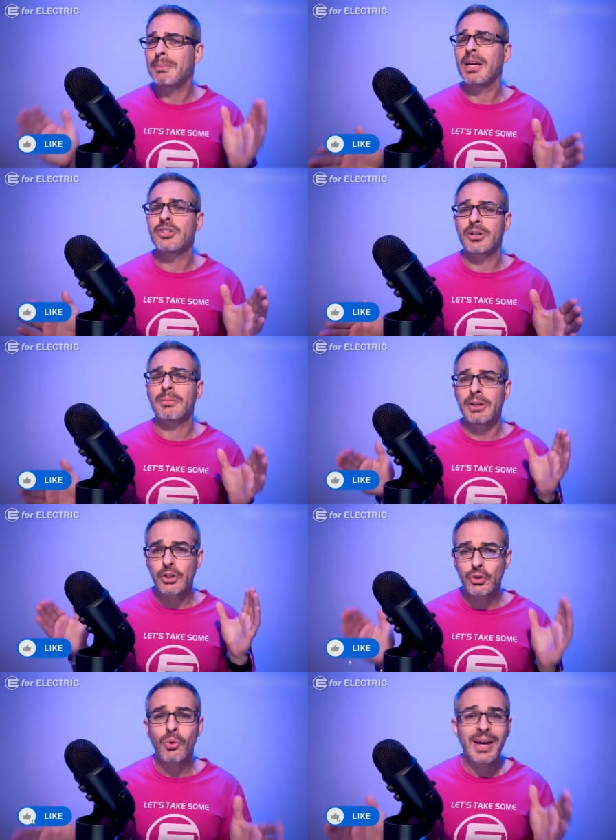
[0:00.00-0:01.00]
major
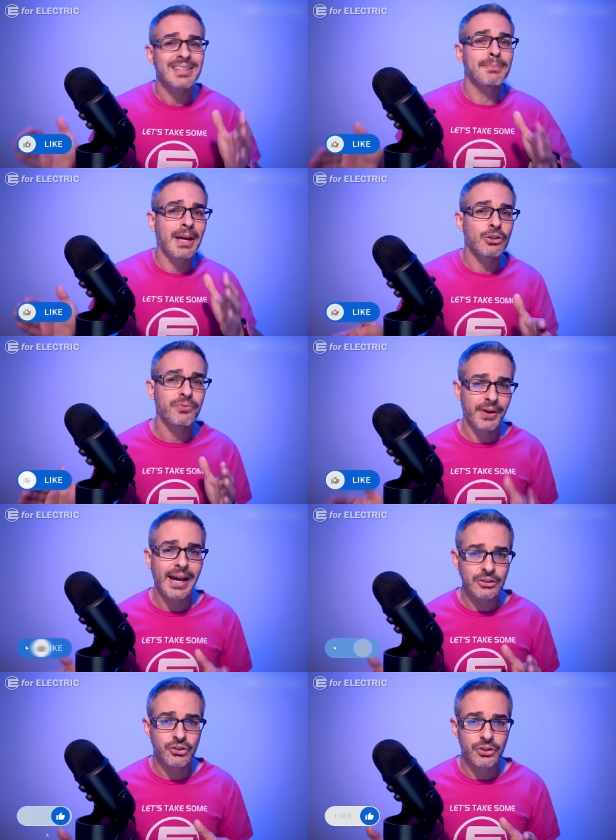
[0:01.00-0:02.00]
US
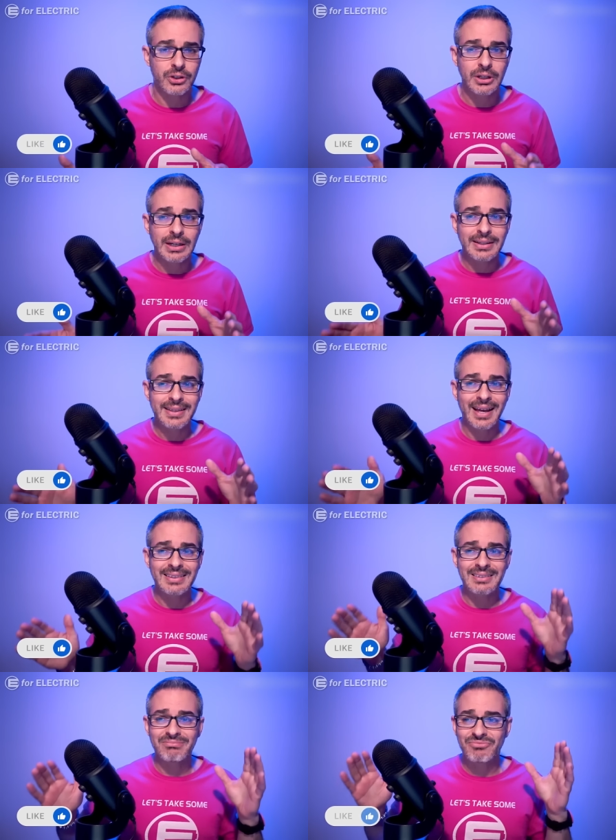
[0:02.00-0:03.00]
manufacturer
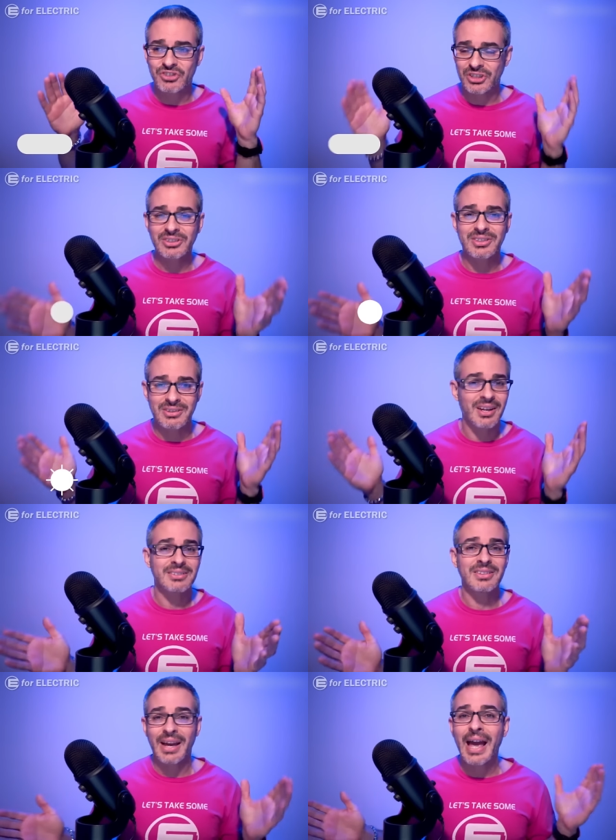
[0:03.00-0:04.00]
that just
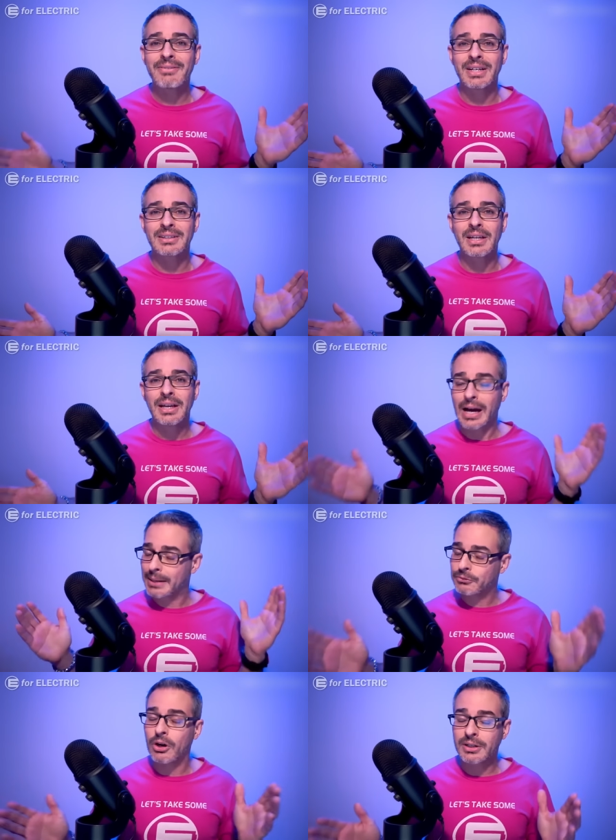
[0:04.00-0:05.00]
doesn't have it.
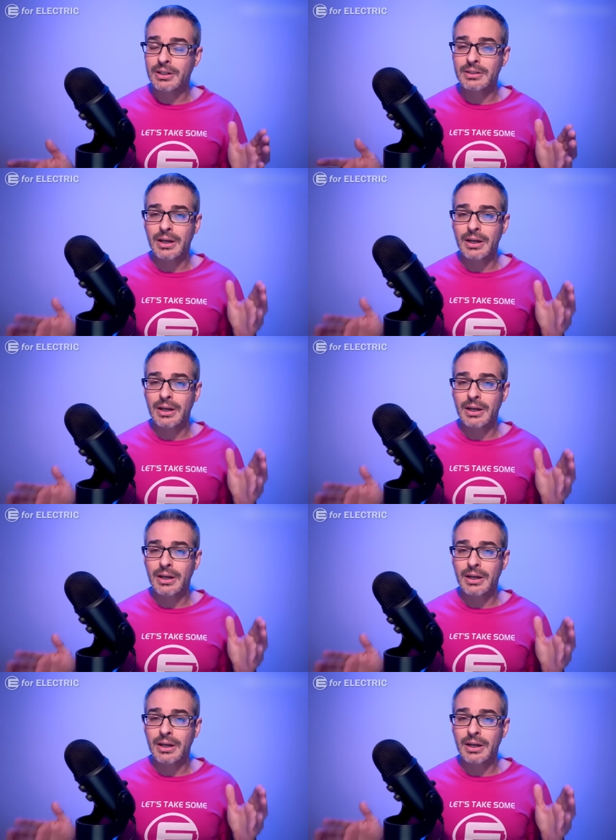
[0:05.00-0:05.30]
I'm talking